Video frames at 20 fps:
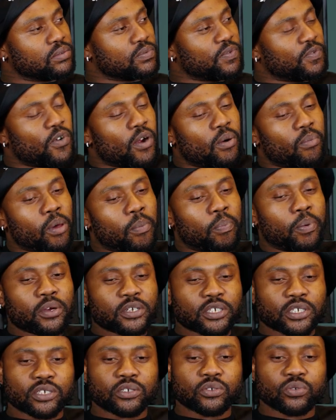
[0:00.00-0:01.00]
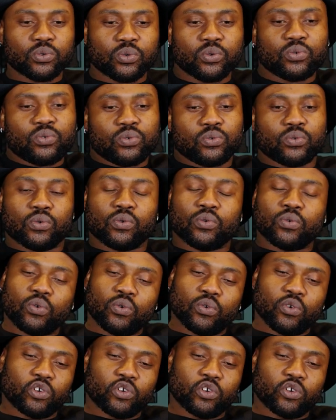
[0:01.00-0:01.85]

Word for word: from a person who who